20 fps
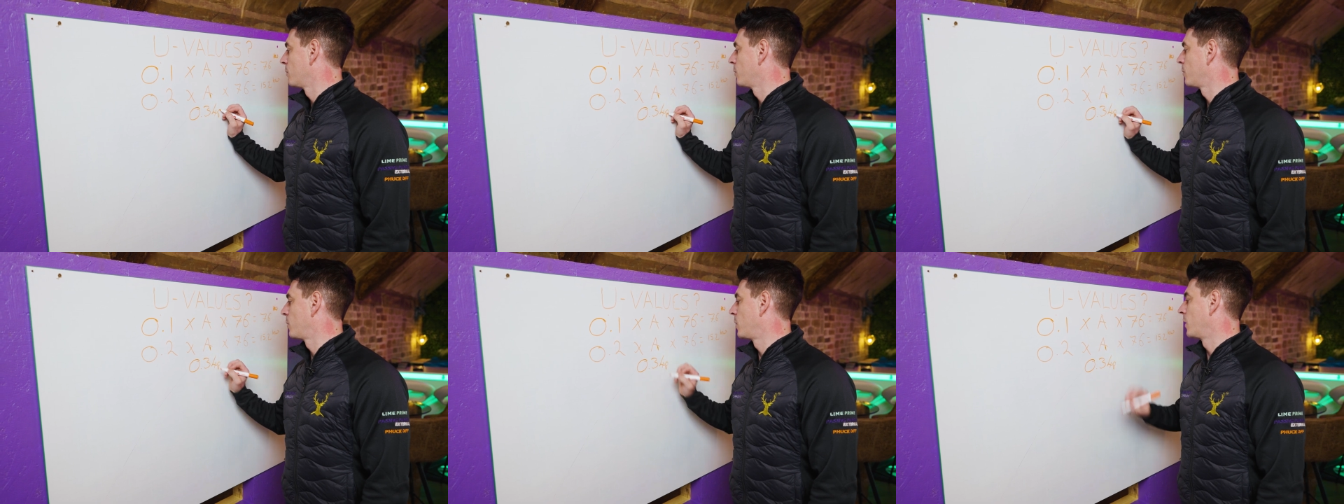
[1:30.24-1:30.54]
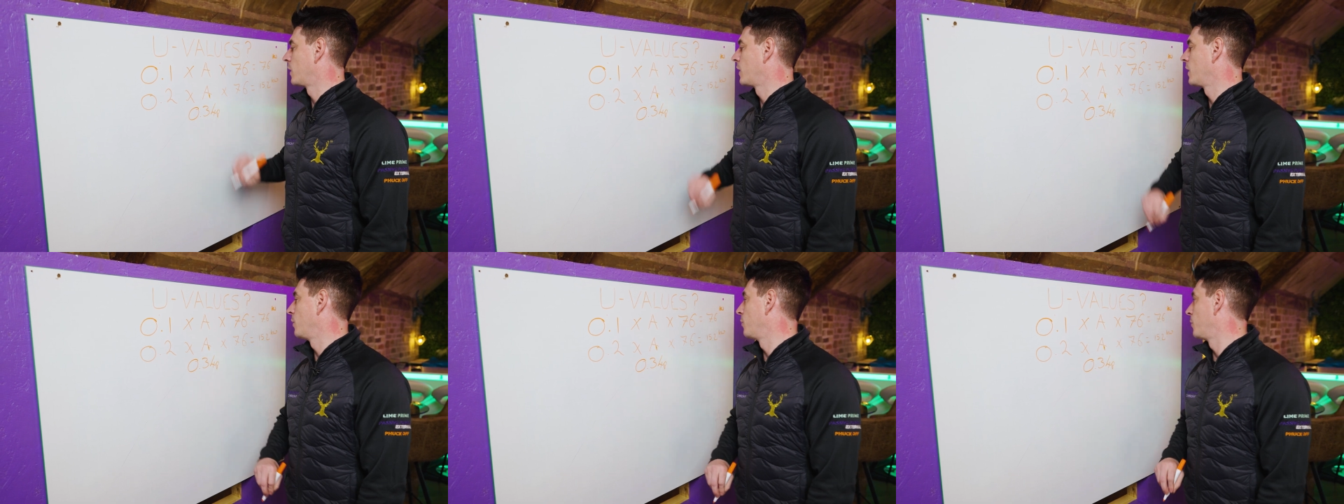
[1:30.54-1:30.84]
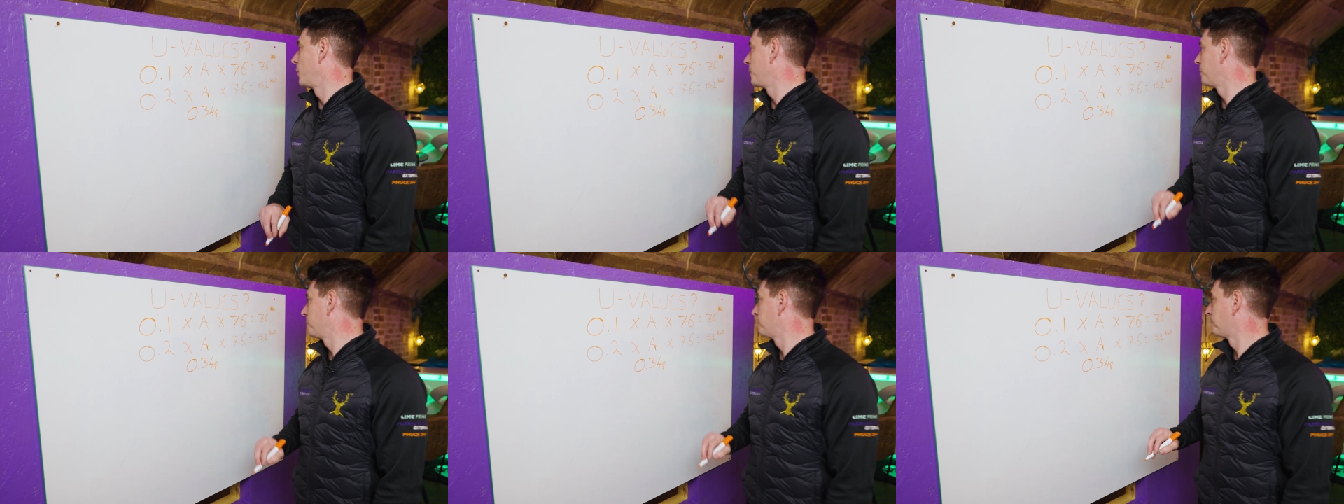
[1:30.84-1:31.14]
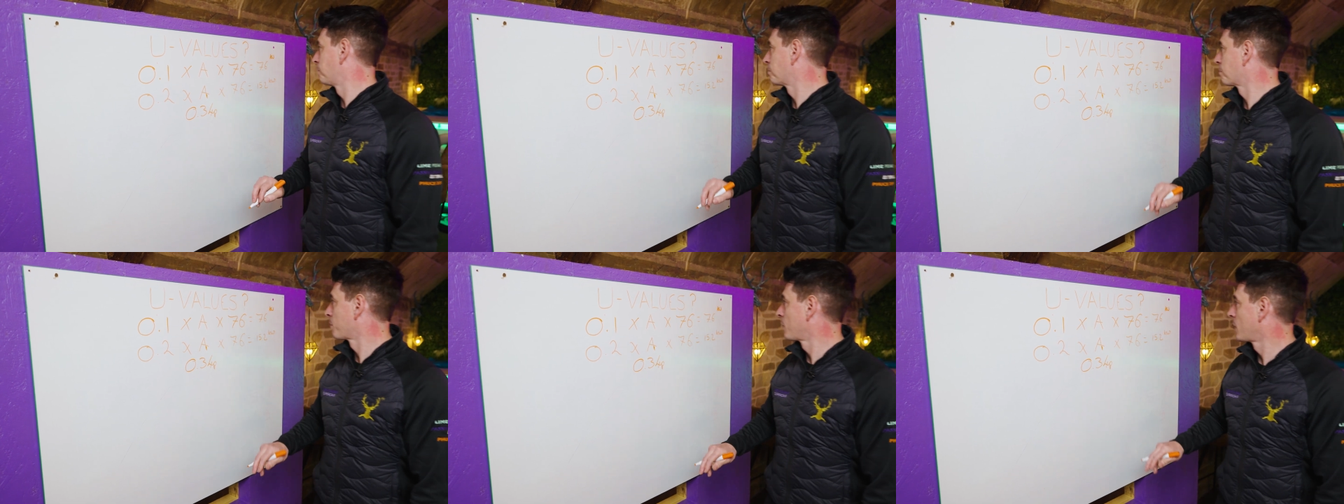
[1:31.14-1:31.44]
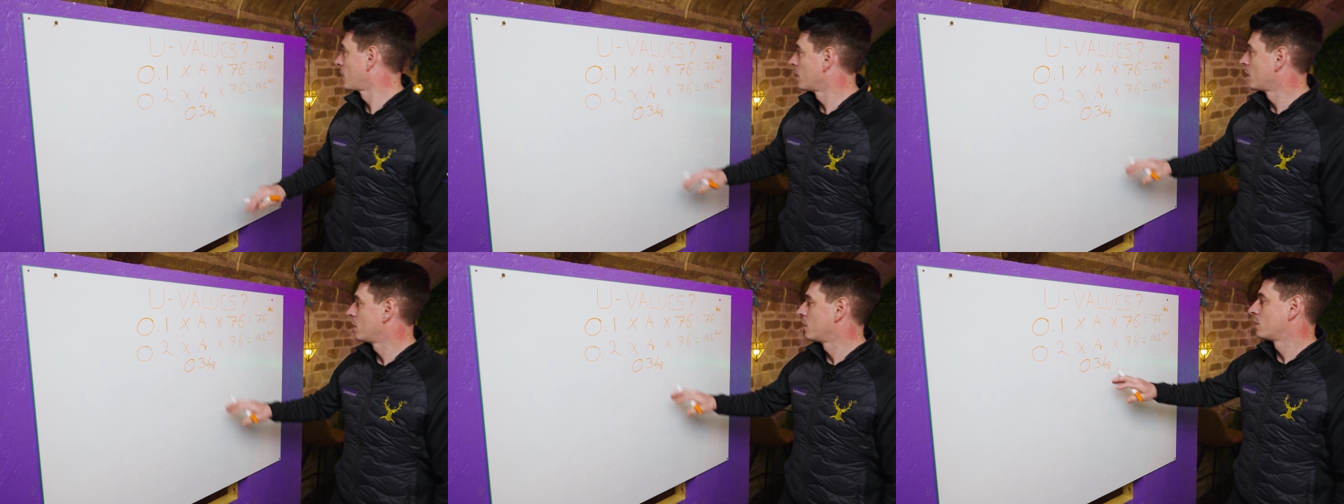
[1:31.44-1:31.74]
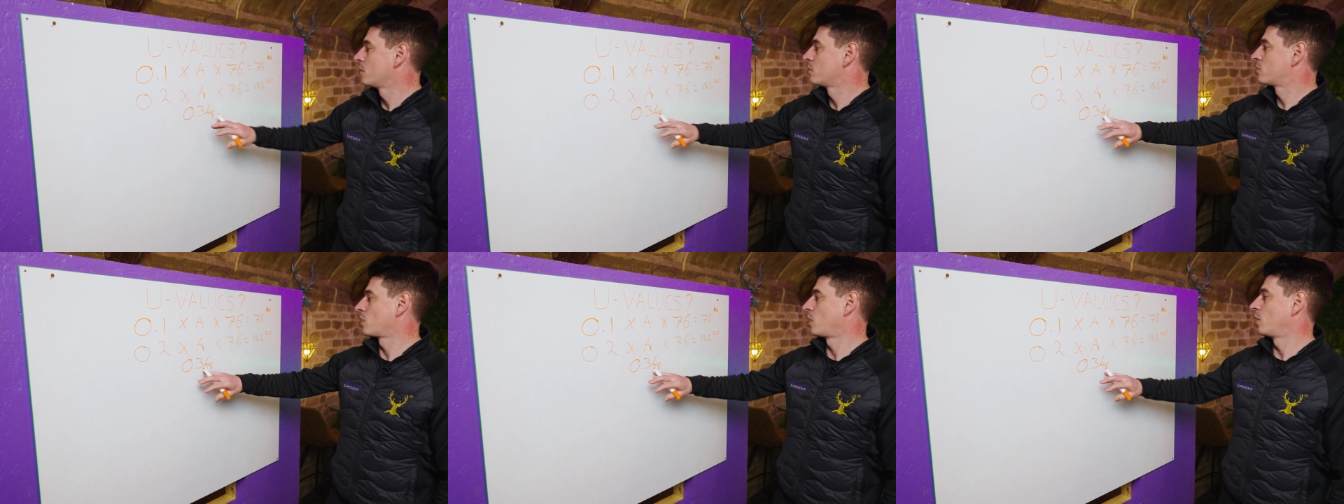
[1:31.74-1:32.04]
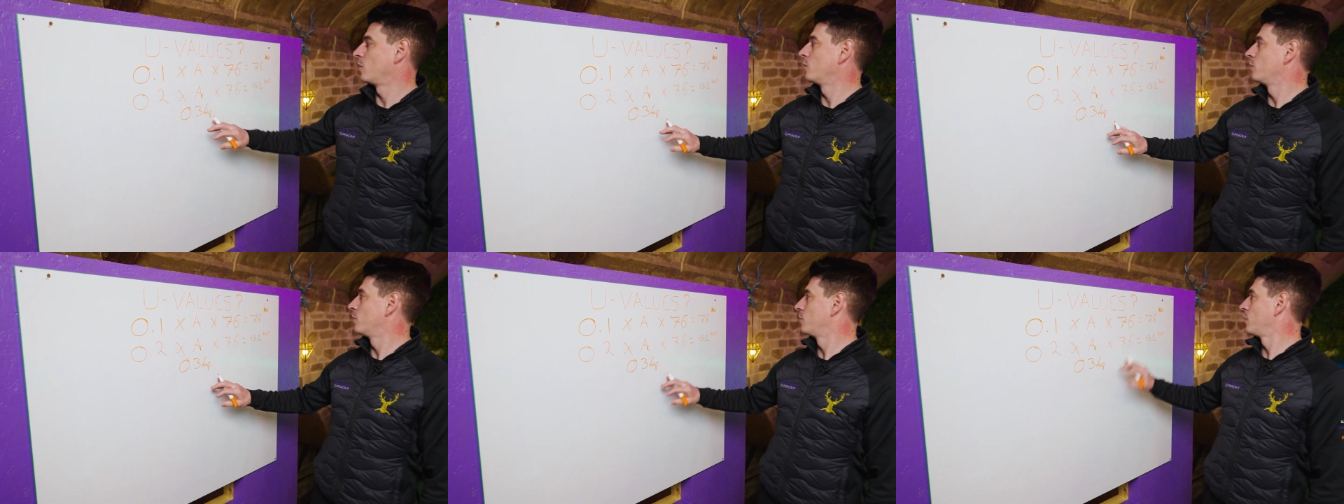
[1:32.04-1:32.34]
per kilowatt.
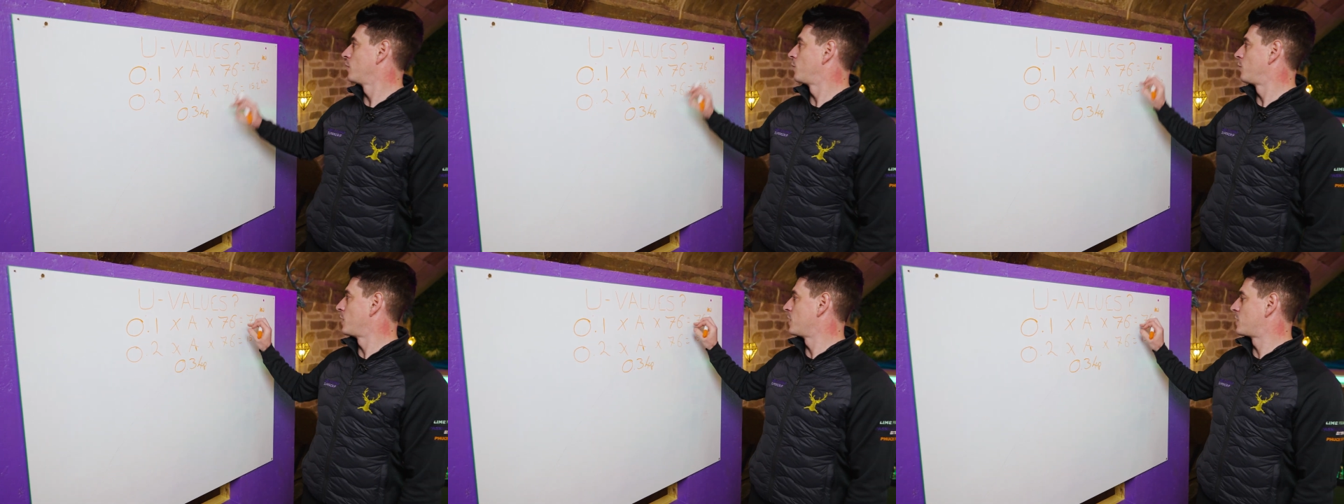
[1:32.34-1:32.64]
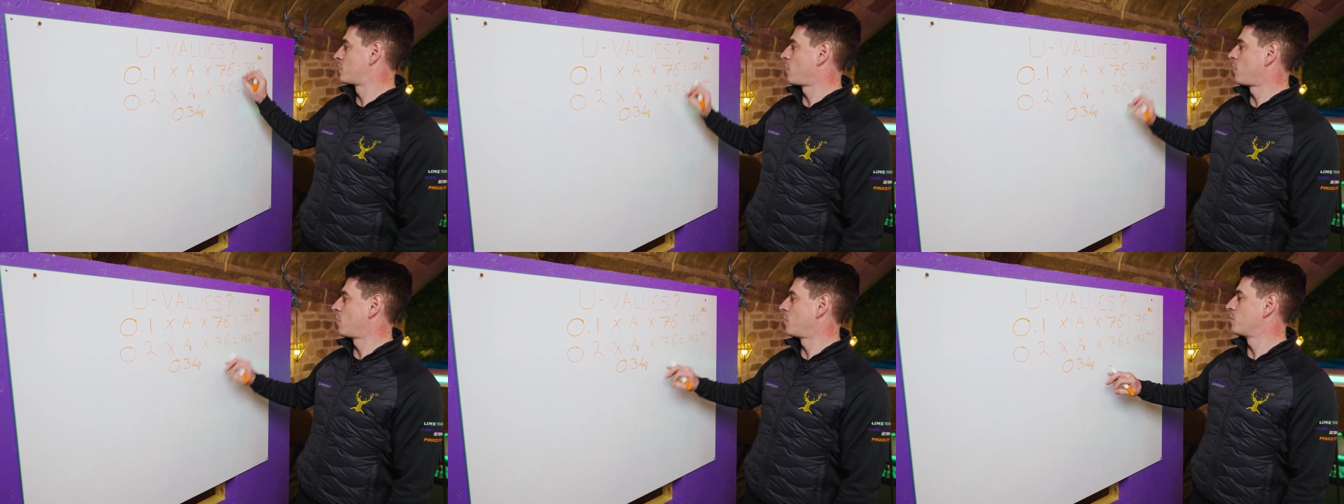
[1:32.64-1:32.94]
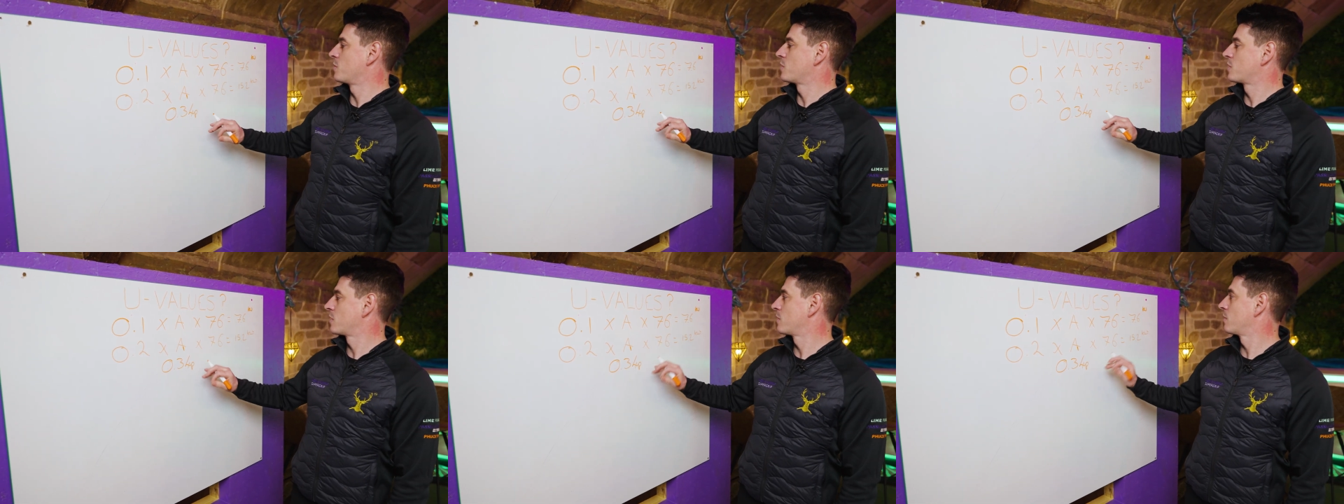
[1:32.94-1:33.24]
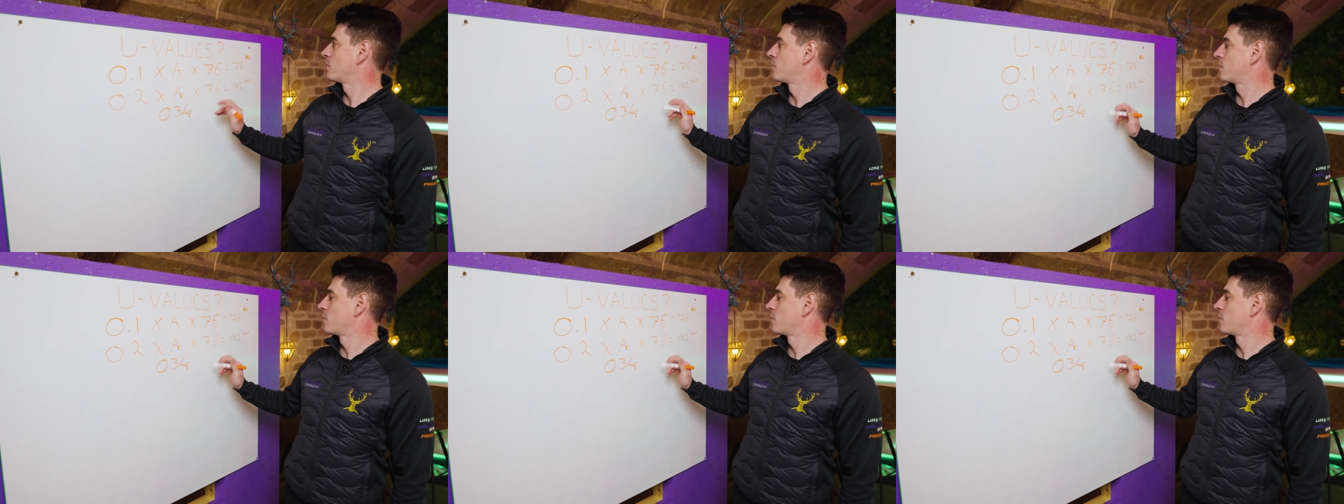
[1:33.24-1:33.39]
So we times